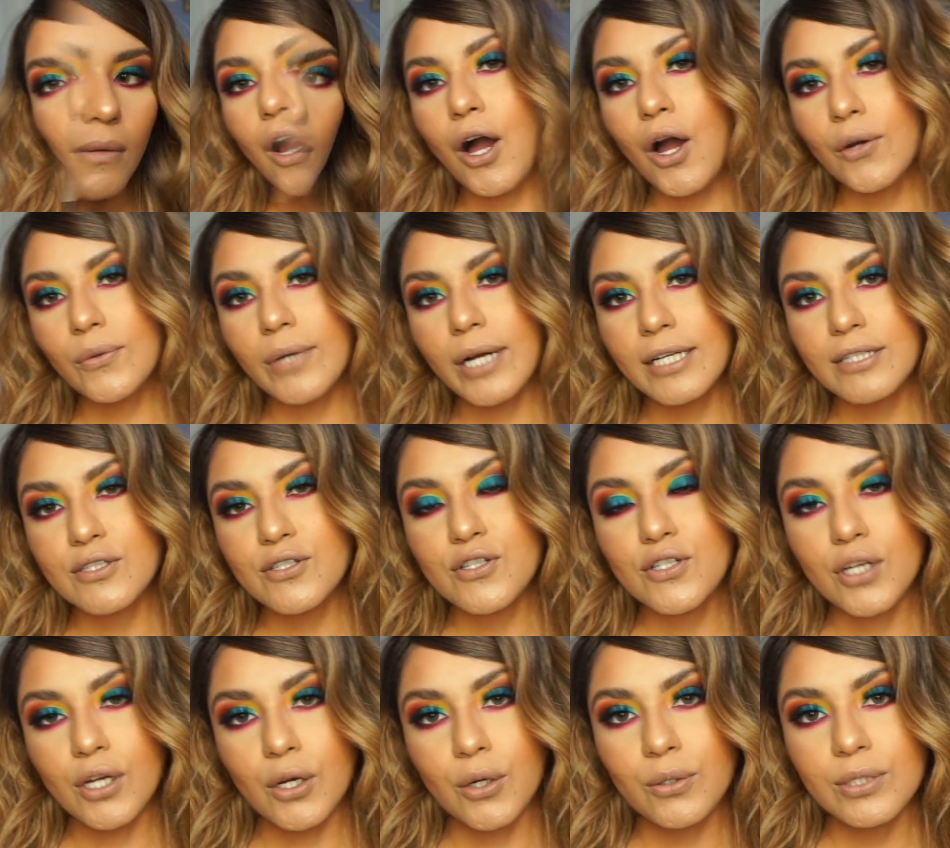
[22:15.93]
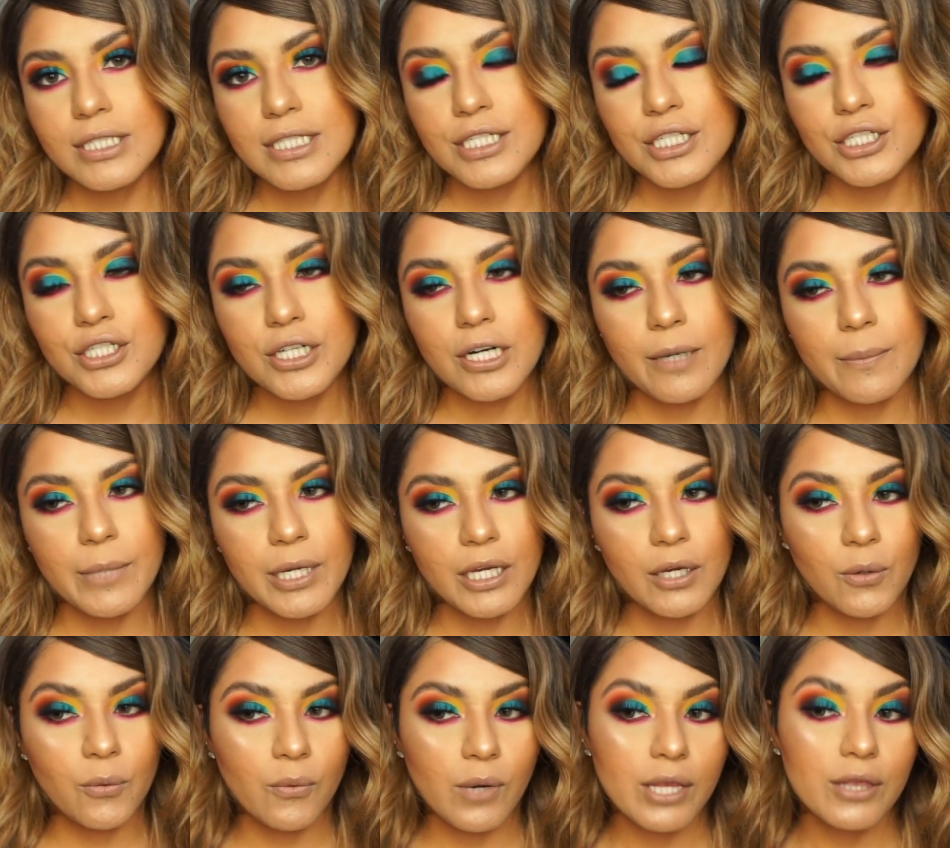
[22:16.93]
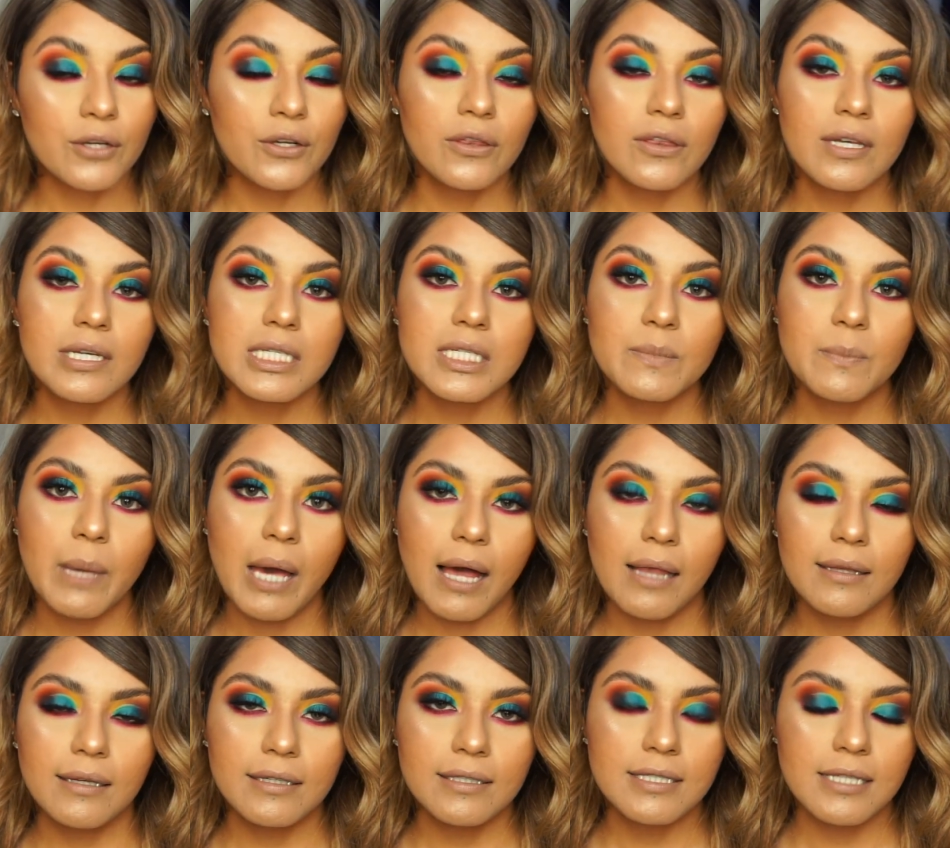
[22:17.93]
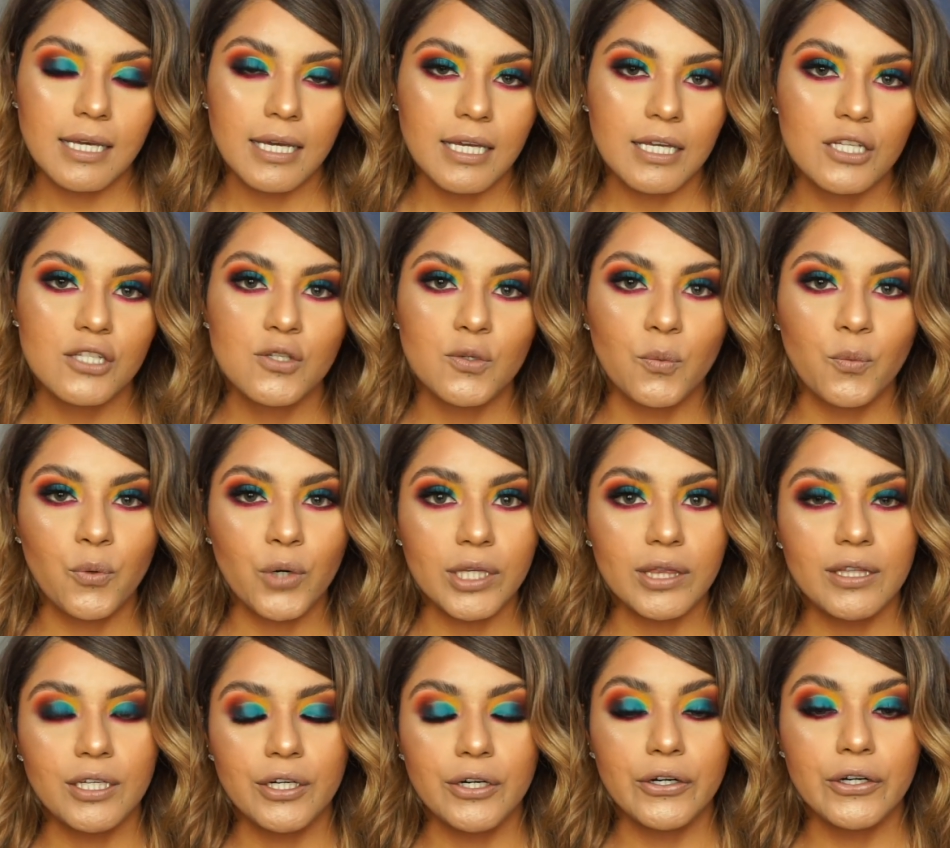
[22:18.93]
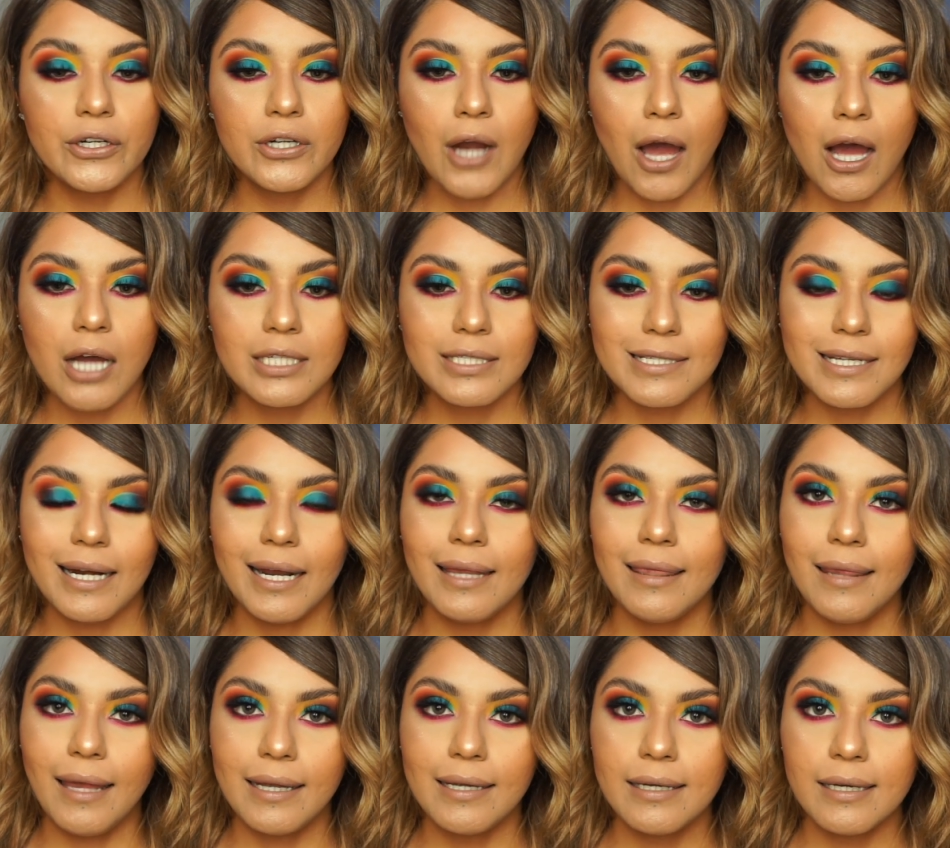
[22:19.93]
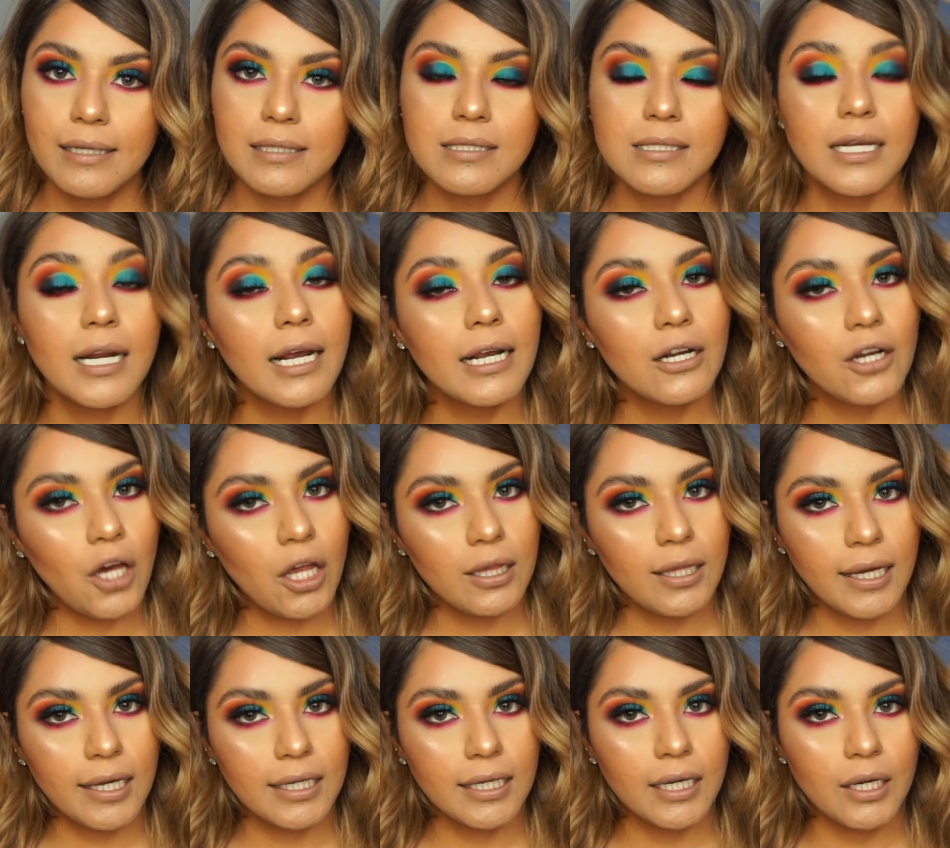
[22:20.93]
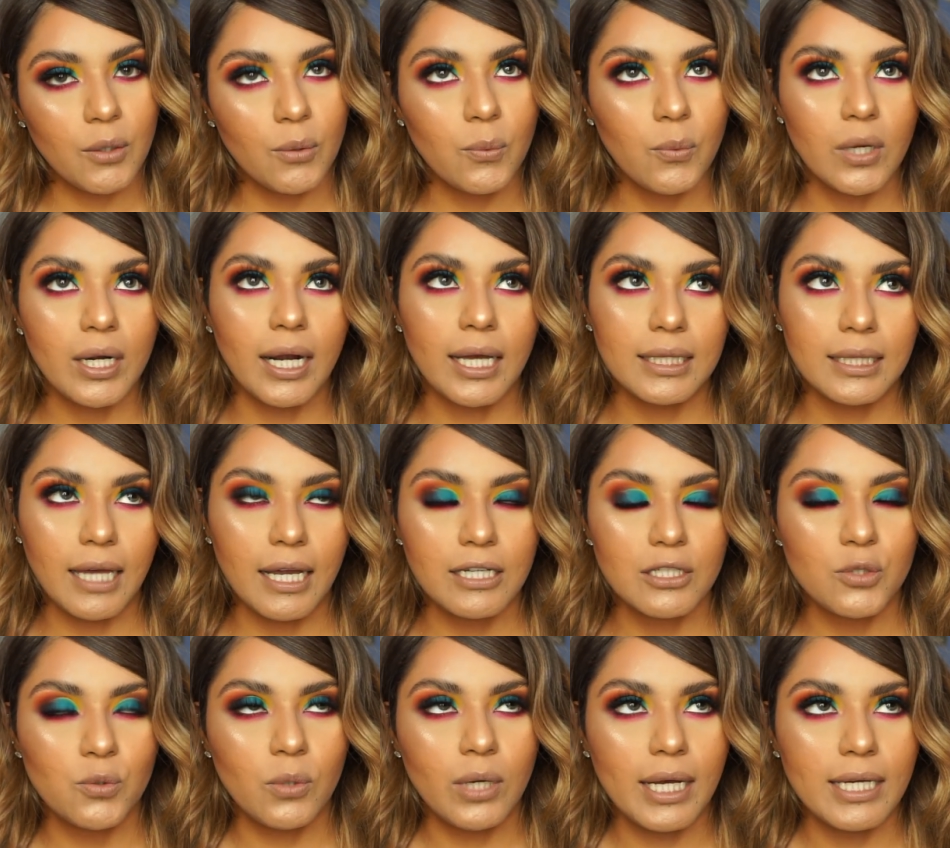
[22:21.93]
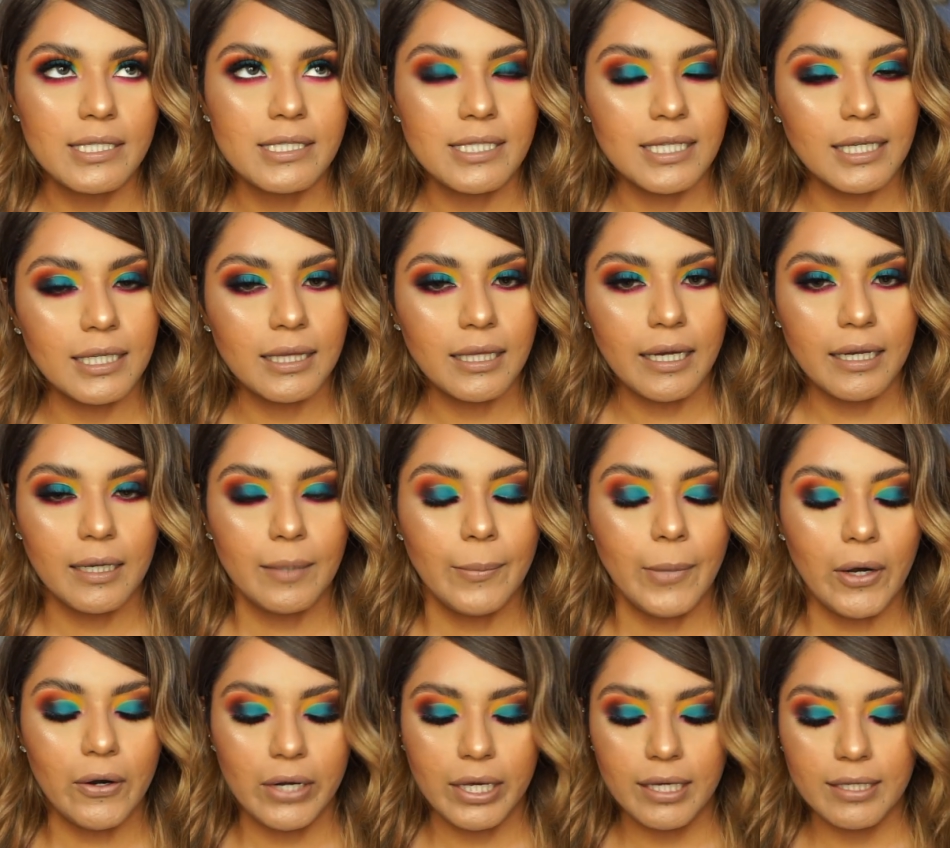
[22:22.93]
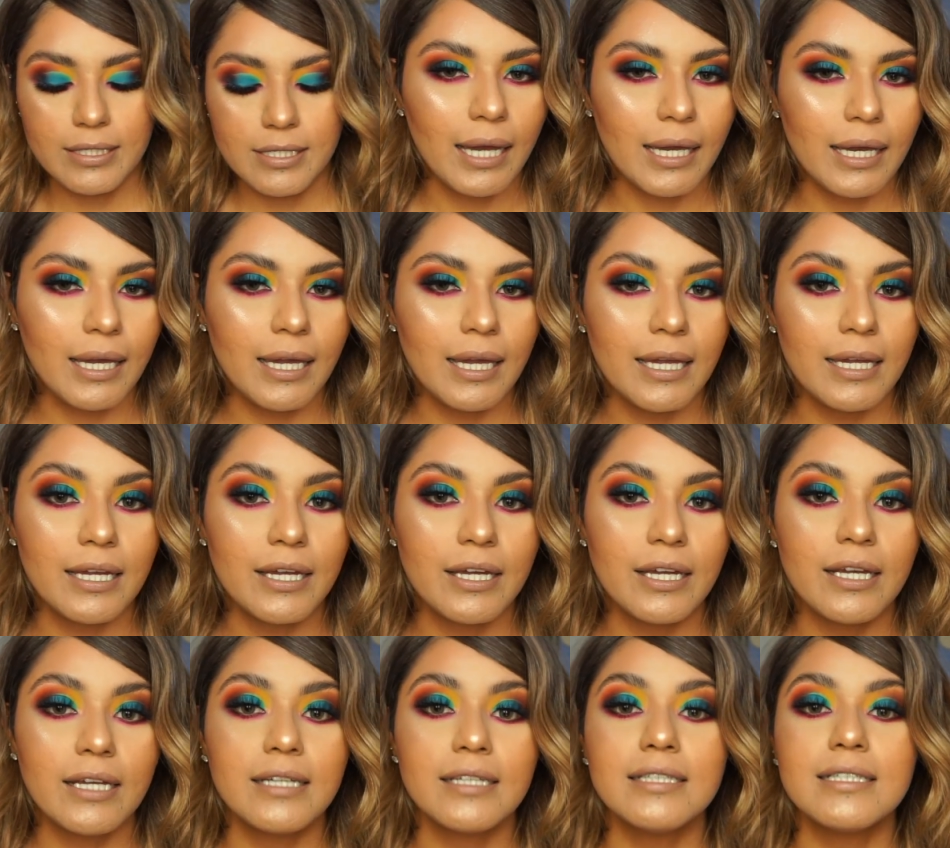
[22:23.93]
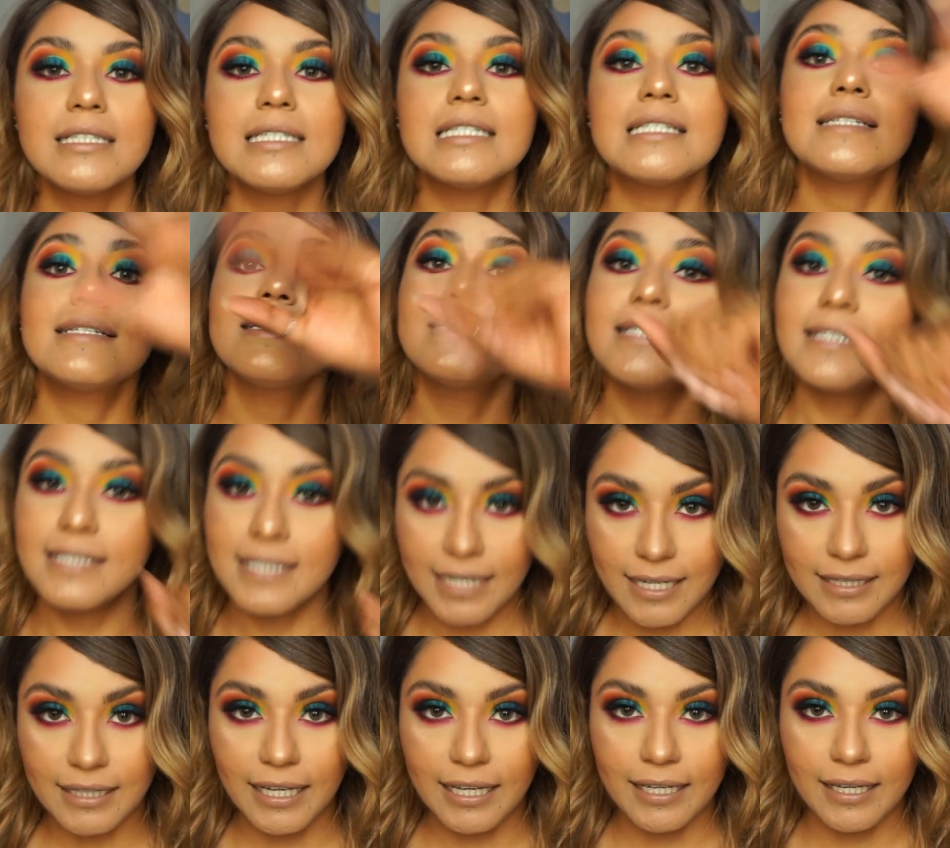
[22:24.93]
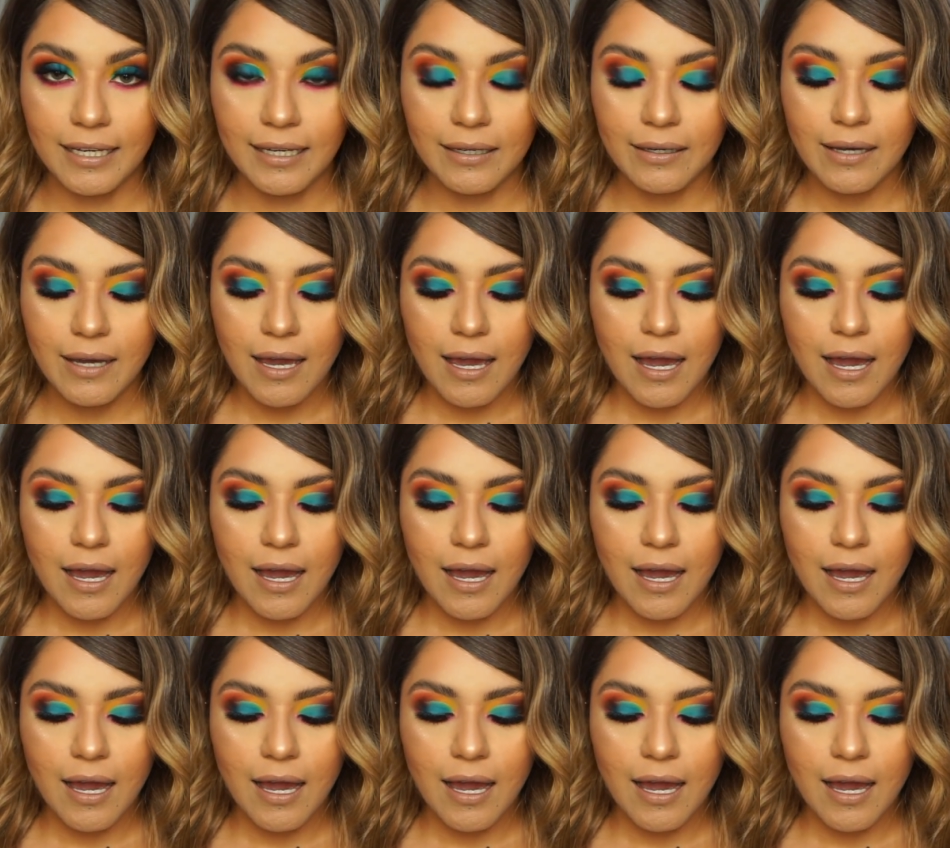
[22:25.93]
Alright, so determining whether this palette is worth it or not. Did I like it? Did I not like it? What I liked, what I didn't like about it. I did like it.